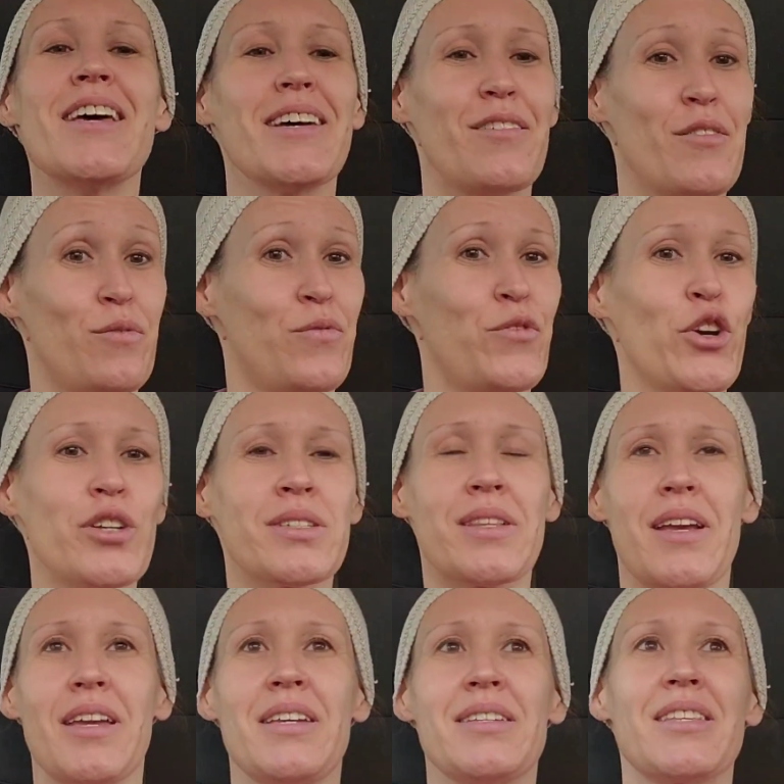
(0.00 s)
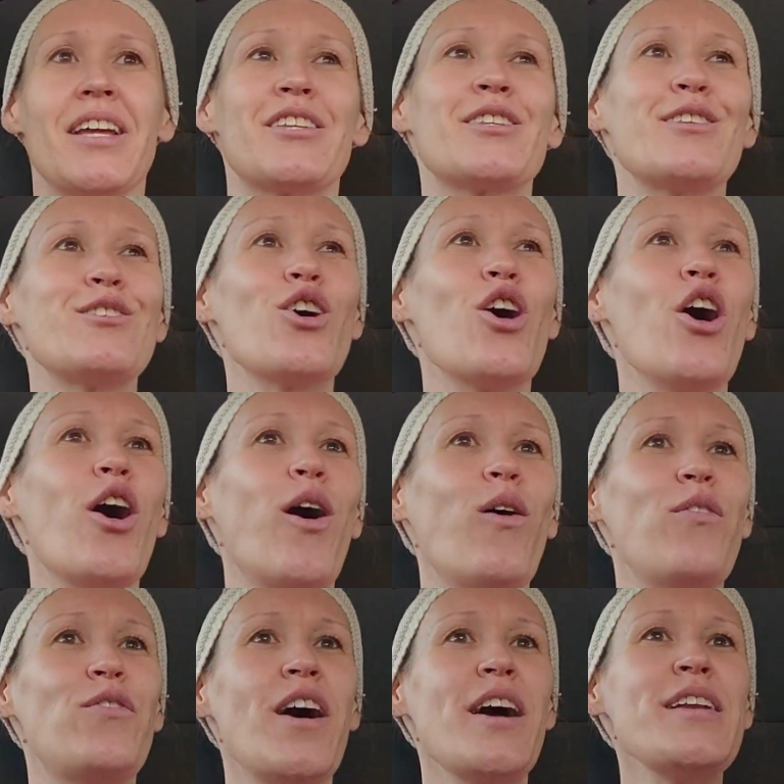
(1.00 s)
the first thing, he said,
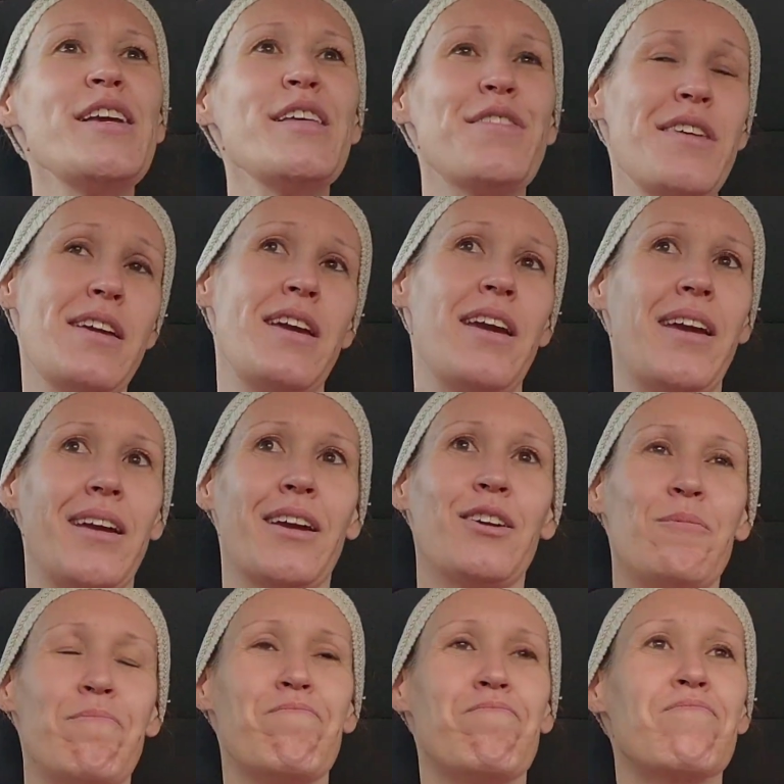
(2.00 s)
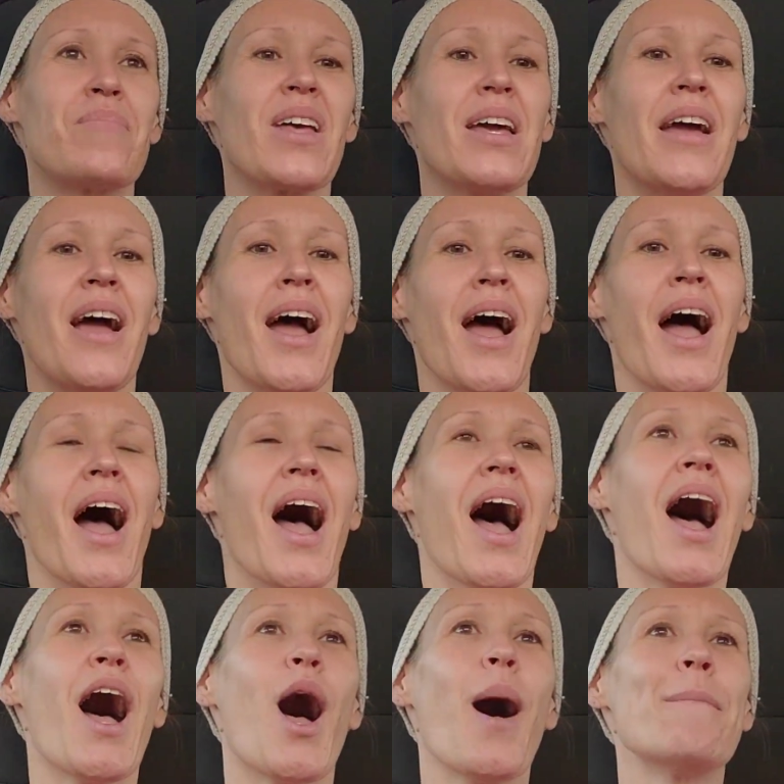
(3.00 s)
so funny thing
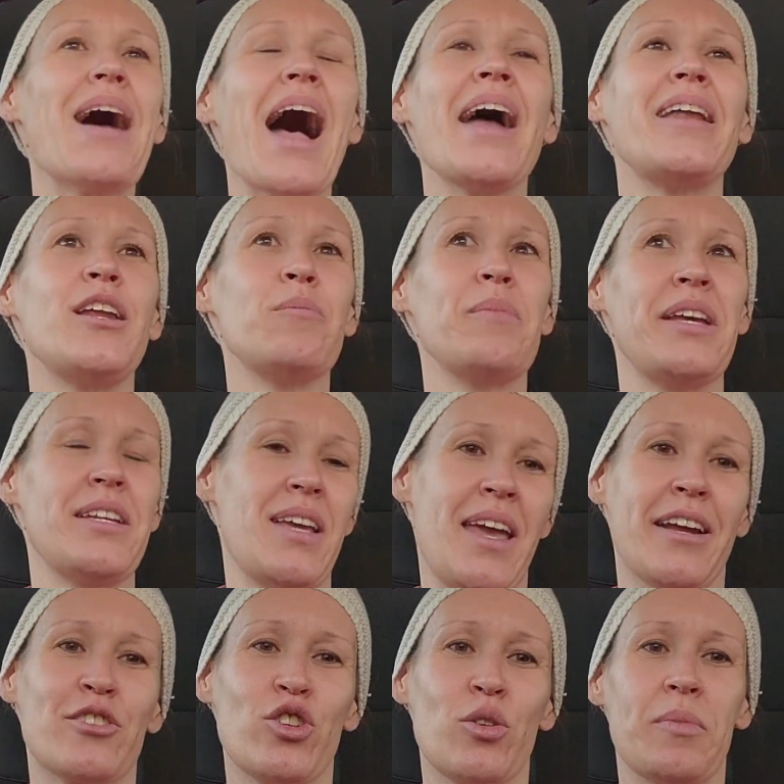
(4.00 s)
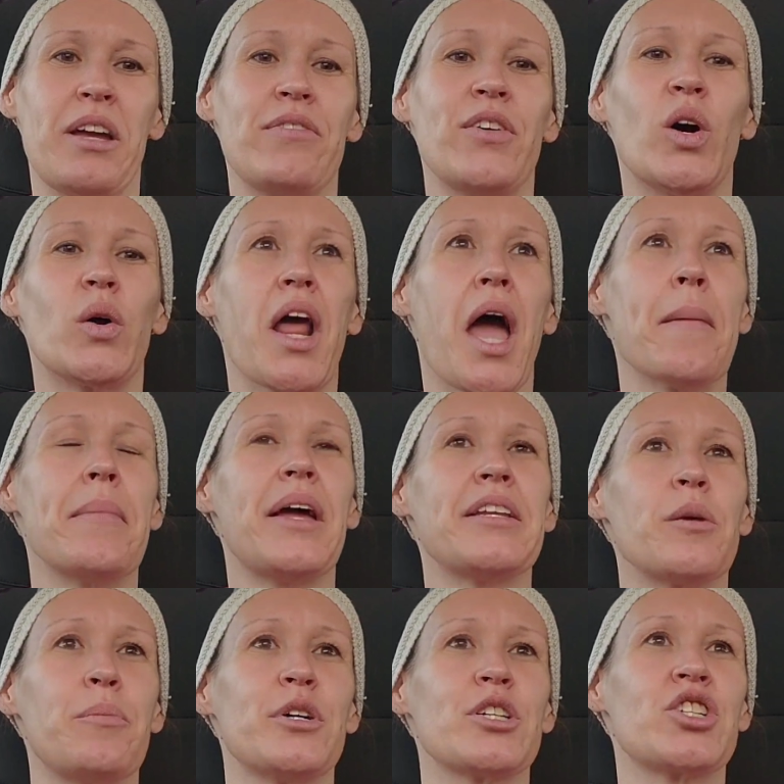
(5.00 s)
um, I didn't mean to answer my phone. I
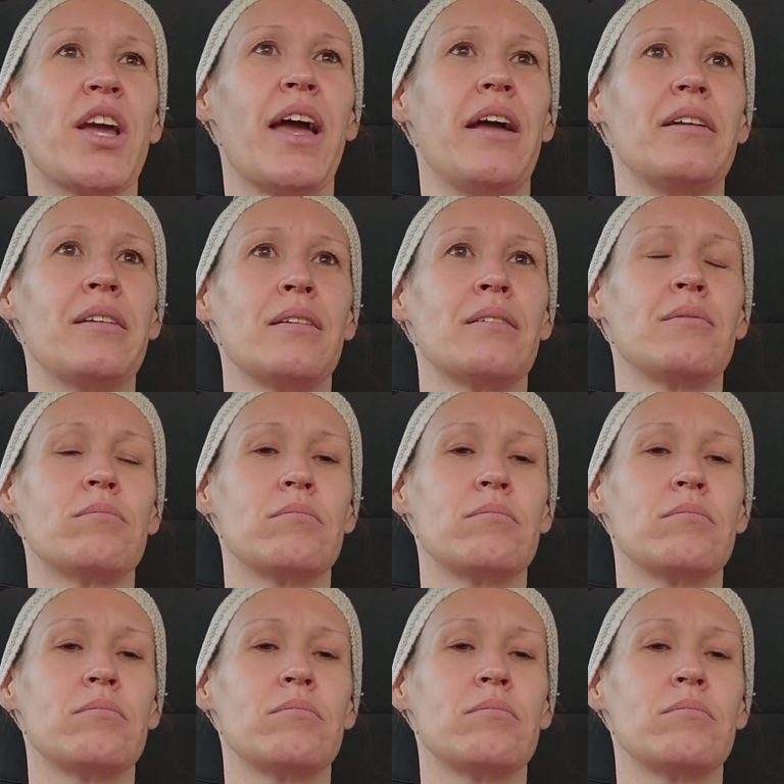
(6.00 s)
meant to push in.